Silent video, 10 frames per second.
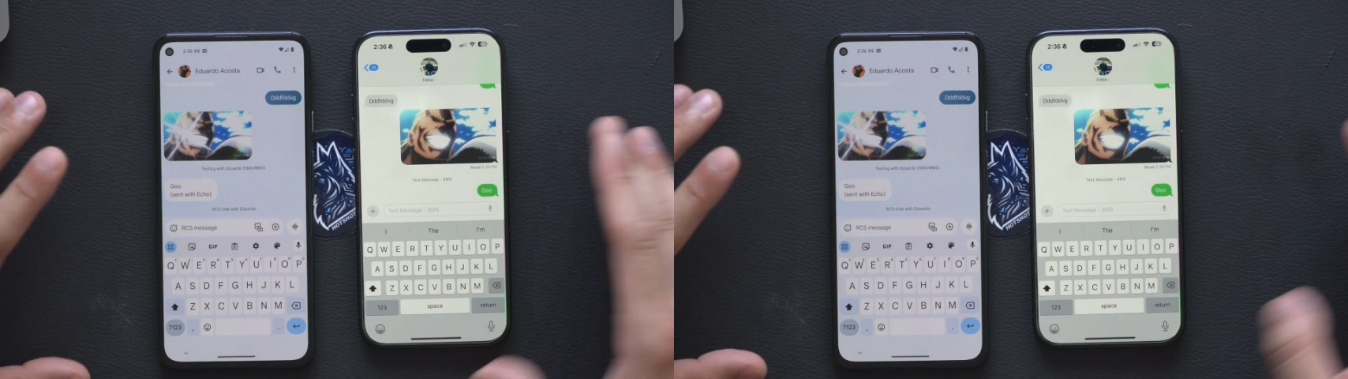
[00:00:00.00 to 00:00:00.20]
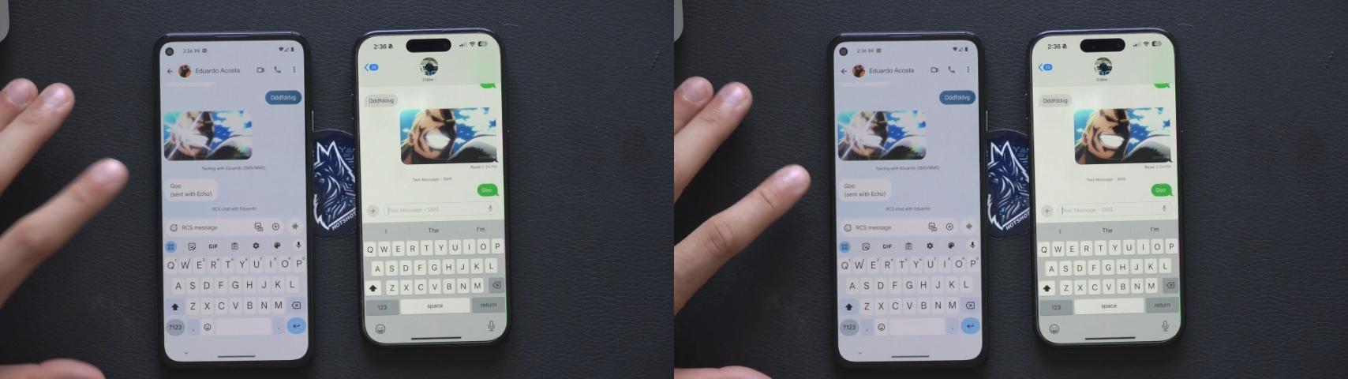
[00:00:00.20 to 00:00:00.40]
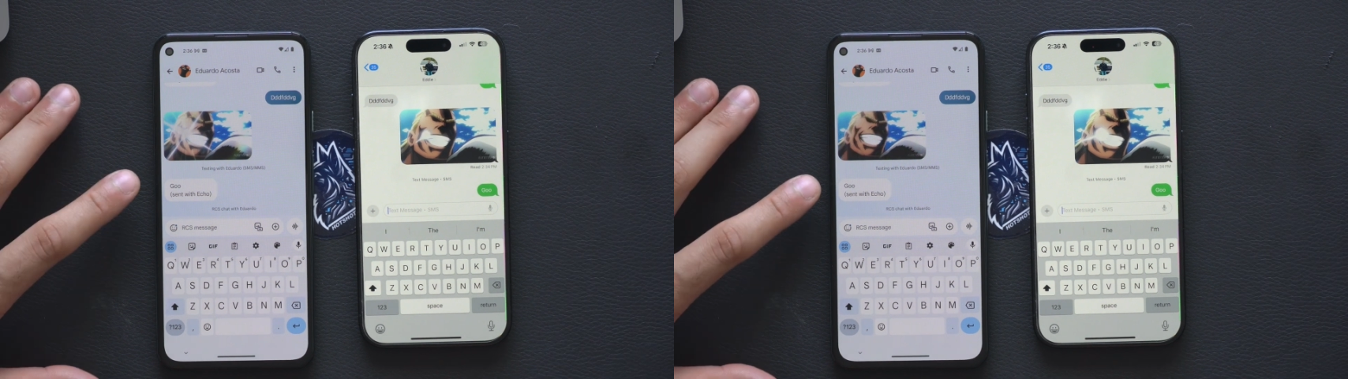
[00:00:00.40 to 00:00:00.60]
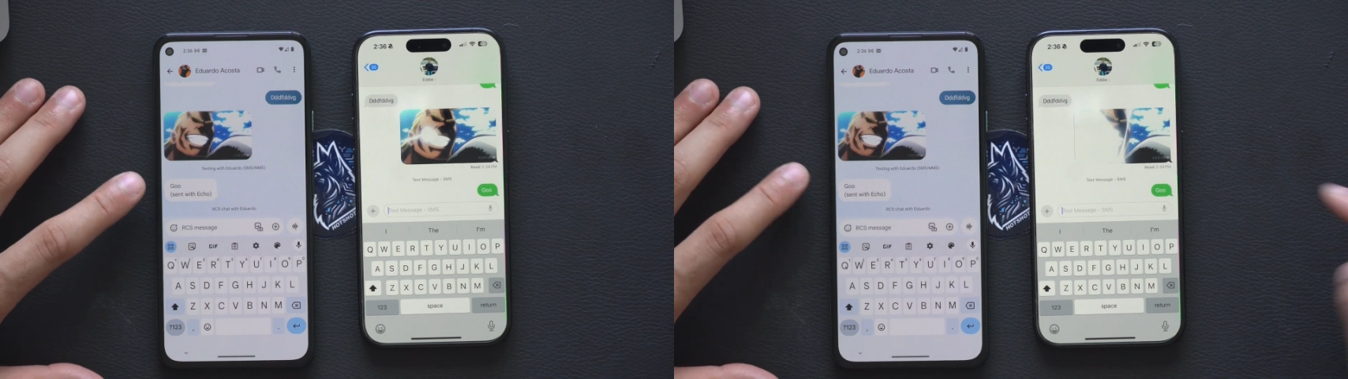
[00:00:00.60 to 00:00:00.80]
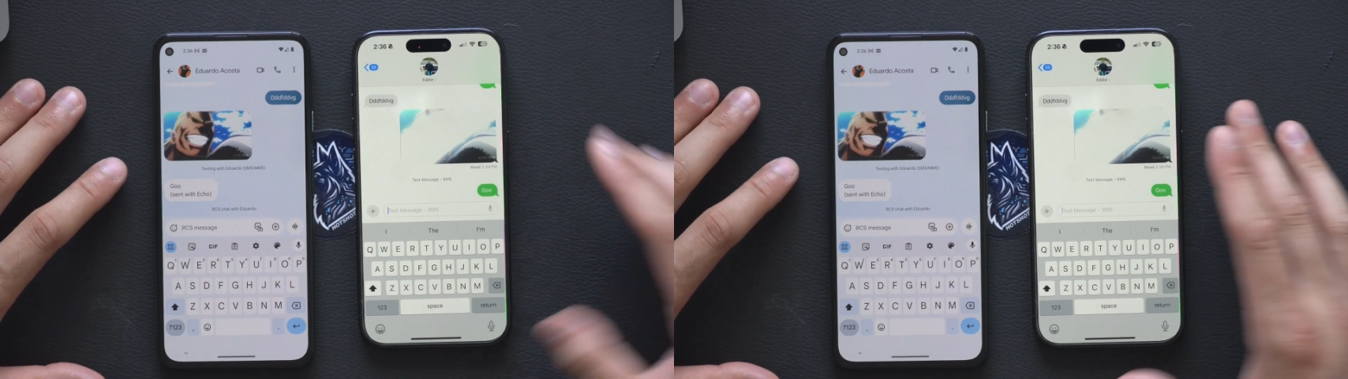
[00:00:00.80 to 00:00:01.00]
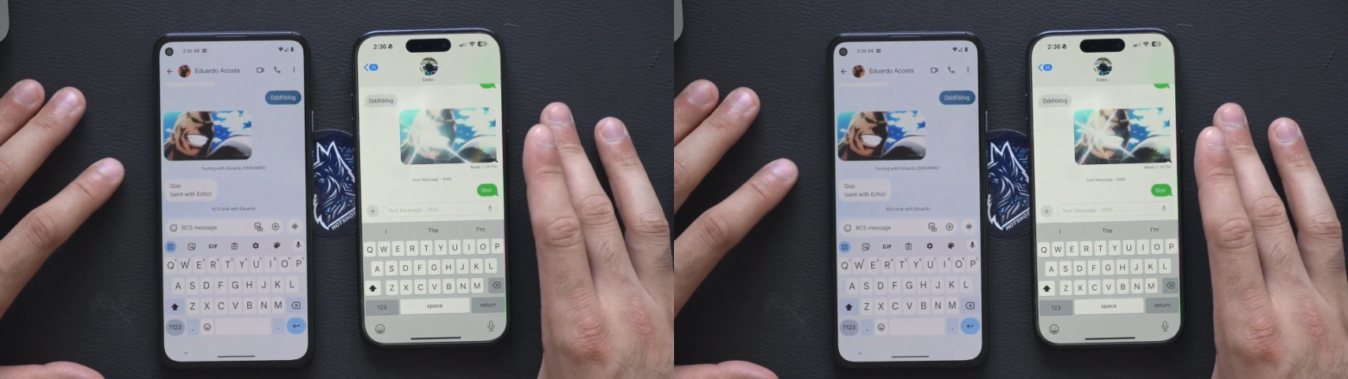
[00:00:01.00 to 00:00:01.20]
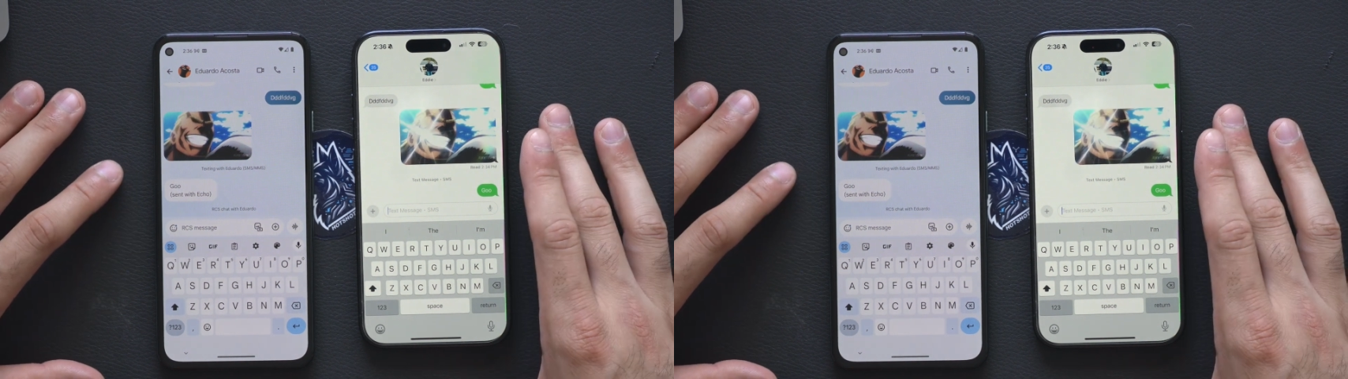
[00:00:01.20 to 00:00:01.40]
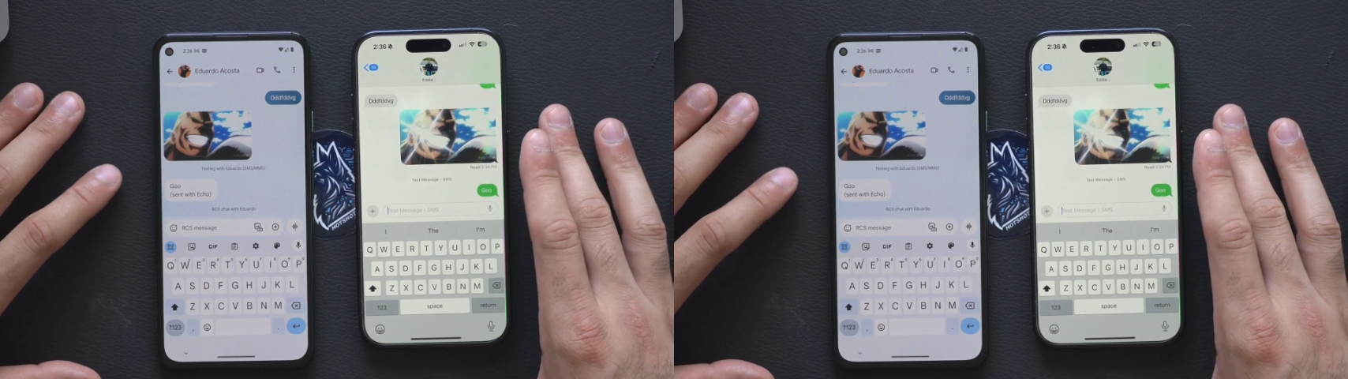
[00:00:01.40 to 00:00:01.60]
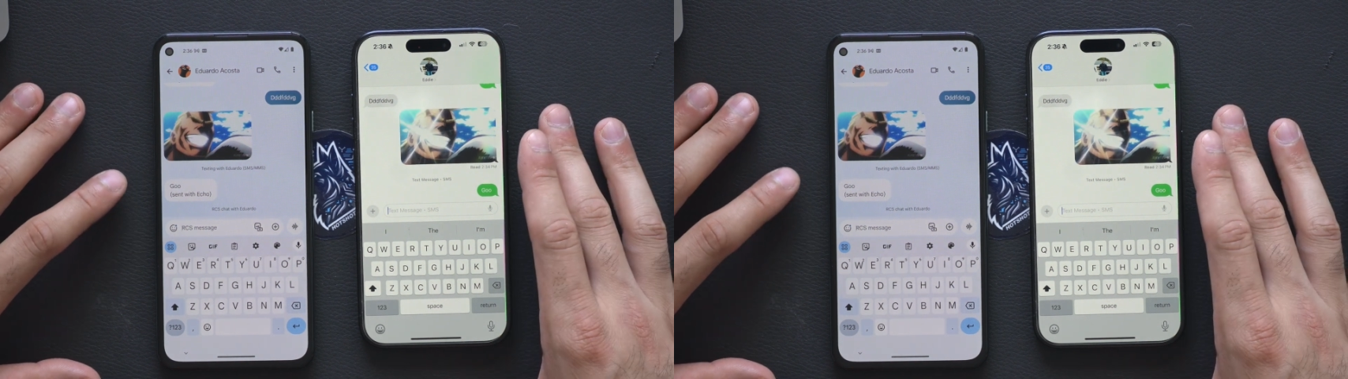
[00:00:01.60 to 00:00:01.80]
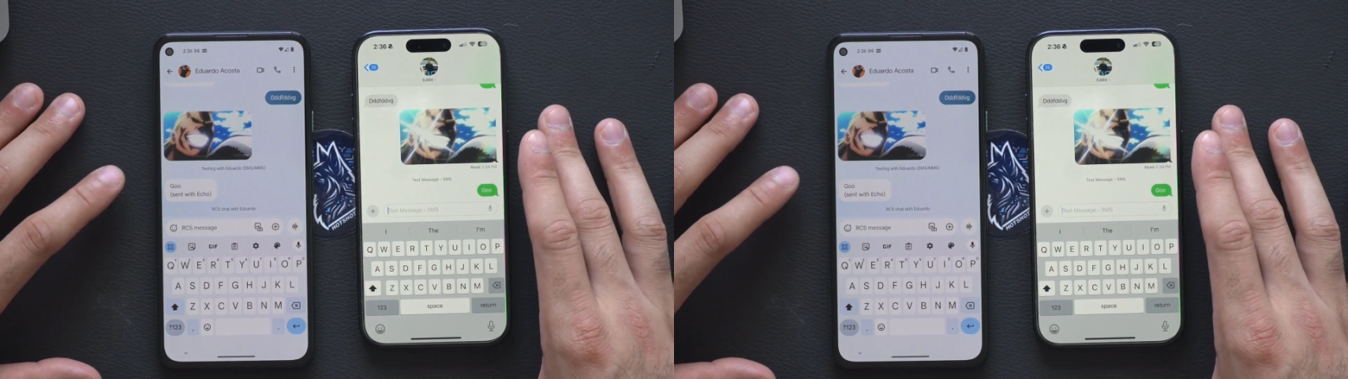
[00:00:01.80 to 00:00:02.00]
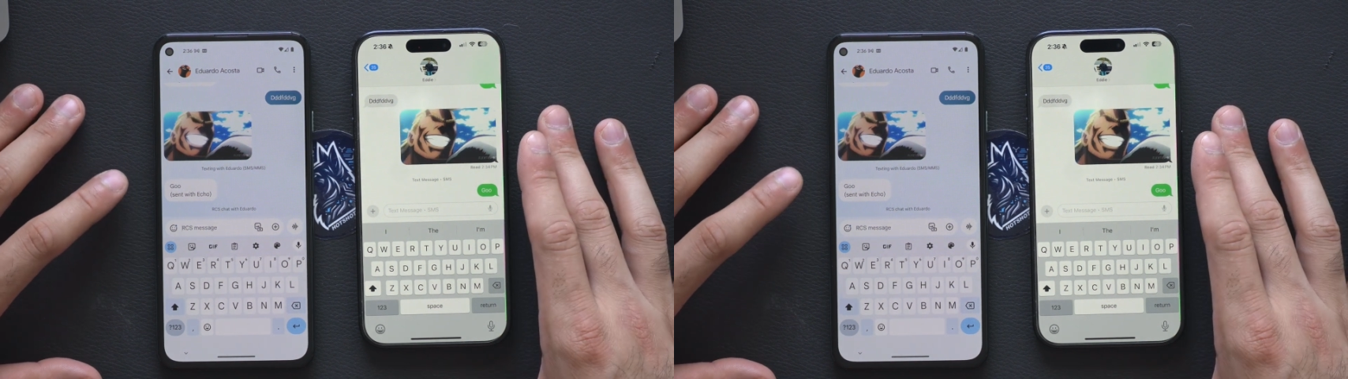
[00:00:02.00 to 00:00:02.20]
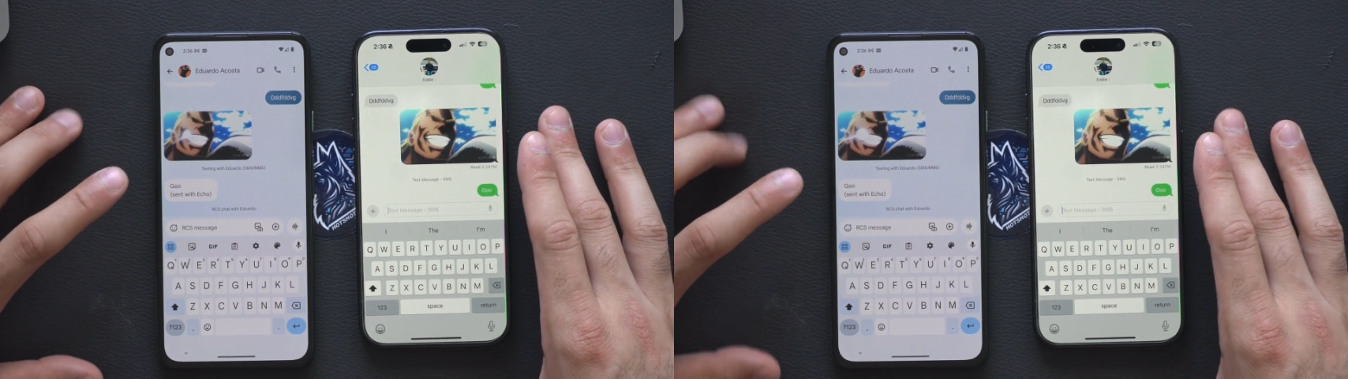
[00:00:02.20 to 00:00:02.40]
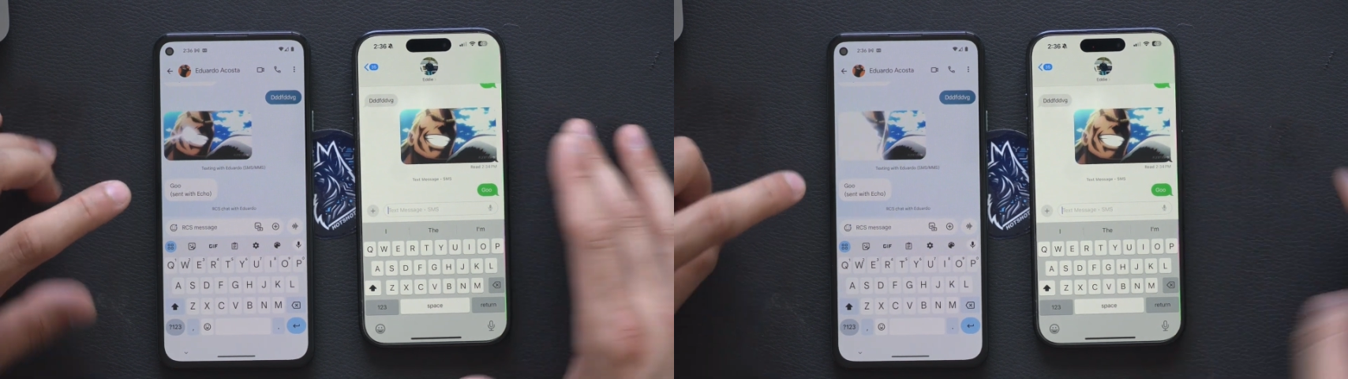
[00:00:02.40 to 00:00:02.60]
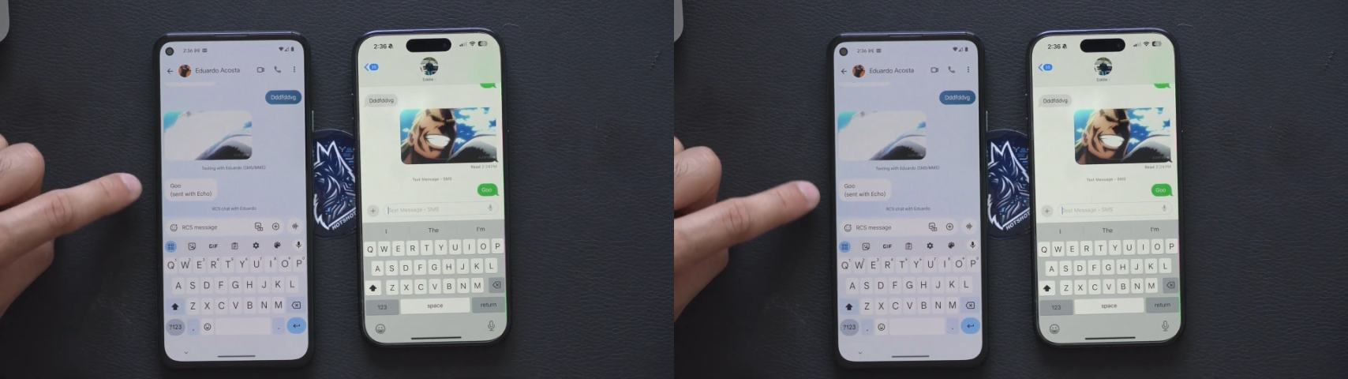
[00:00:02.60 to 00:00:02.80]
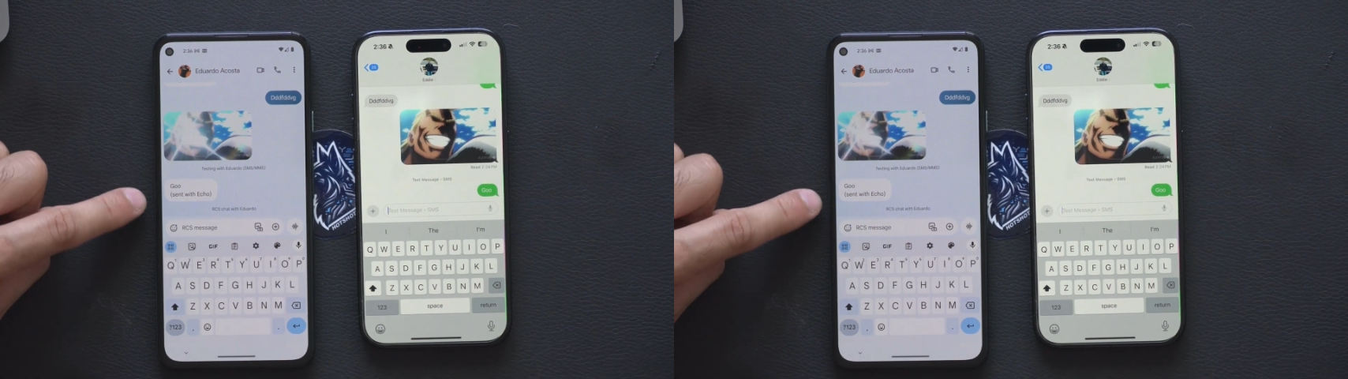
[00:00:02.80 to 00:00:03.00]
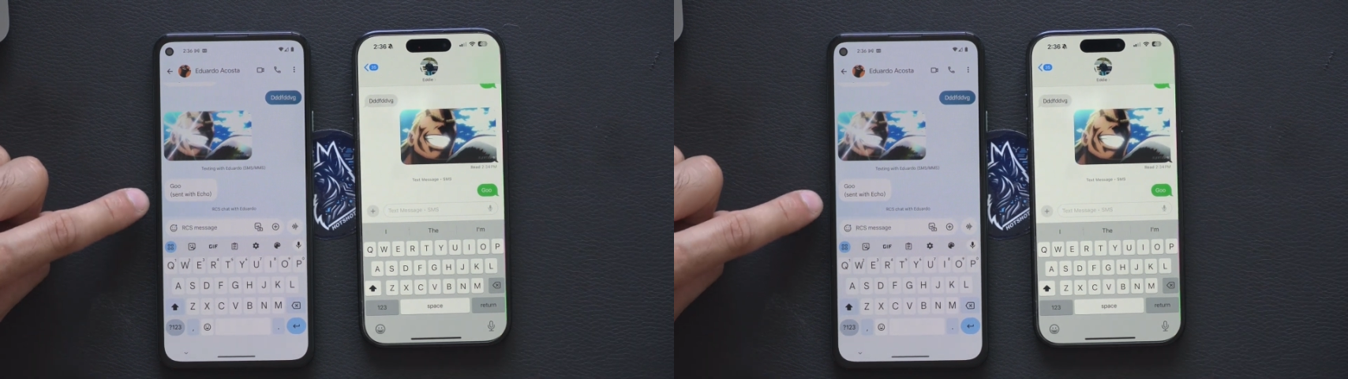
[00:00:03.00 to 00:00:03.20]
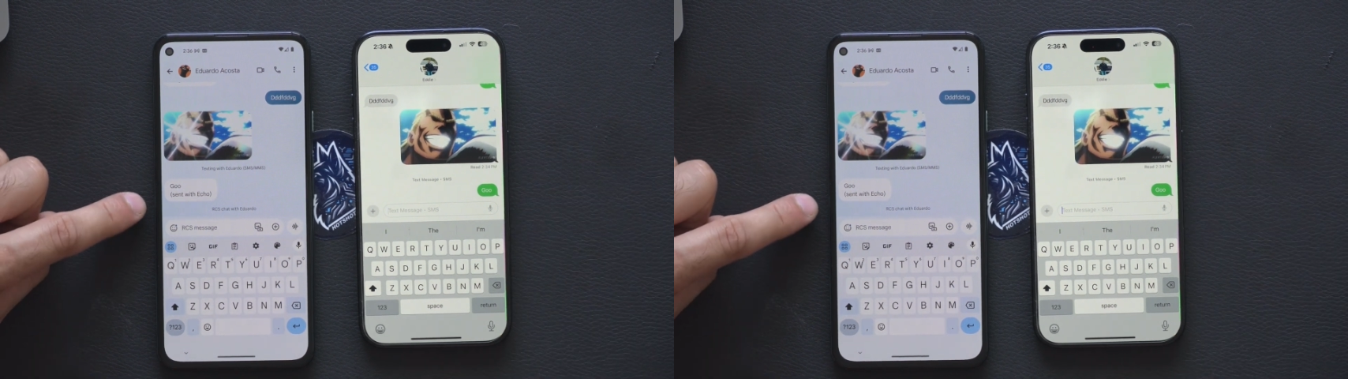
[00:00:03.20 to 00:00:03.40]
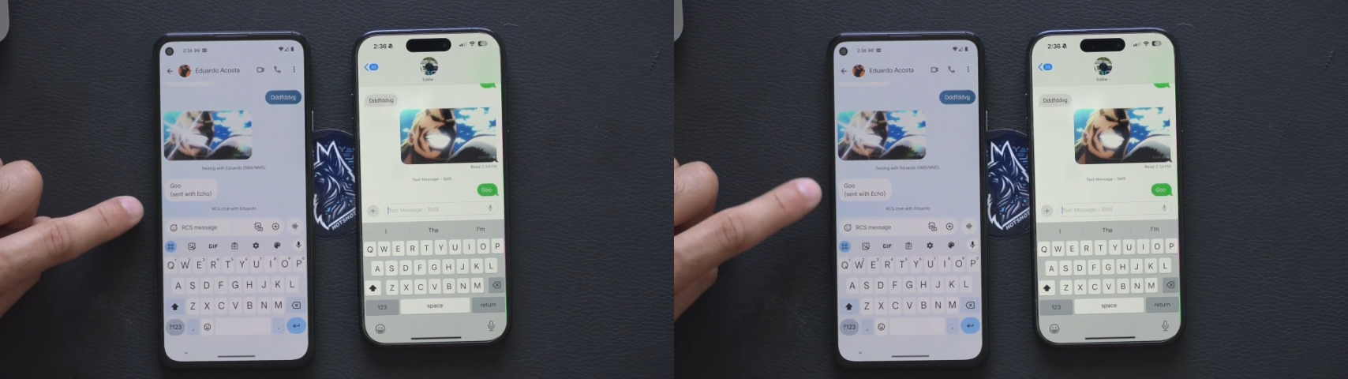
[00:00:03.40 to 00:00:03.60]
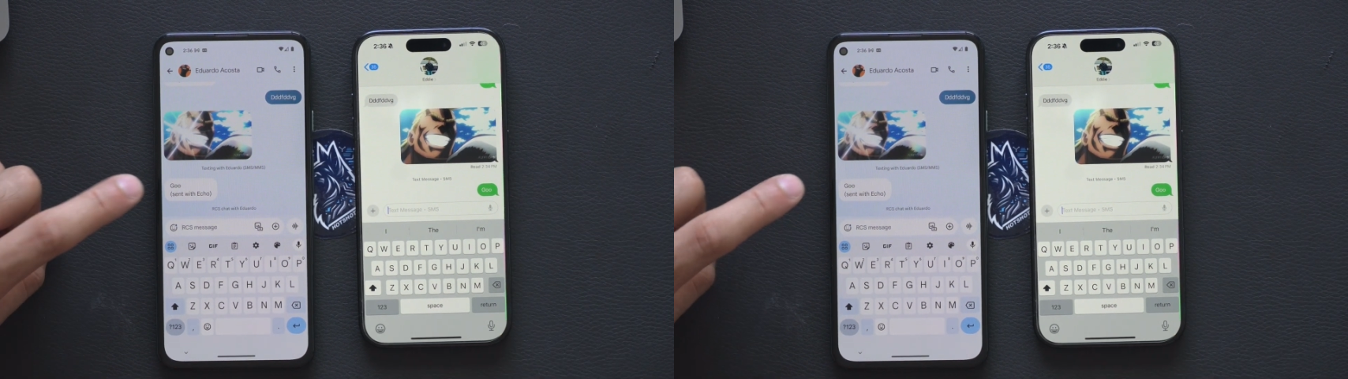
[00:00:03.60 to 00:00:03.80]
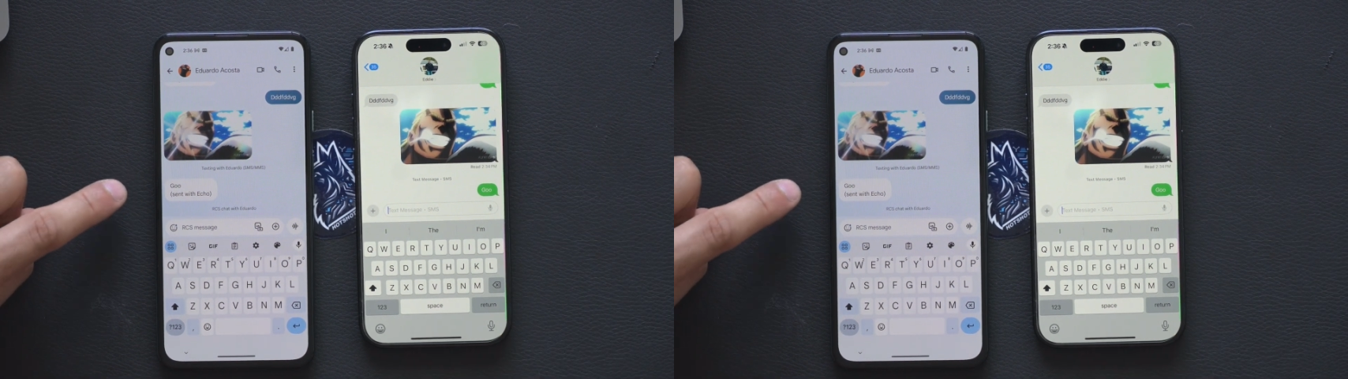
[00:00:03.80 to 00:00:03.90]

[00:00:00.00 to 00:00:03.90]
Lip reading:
Nobody's mouth can be seen.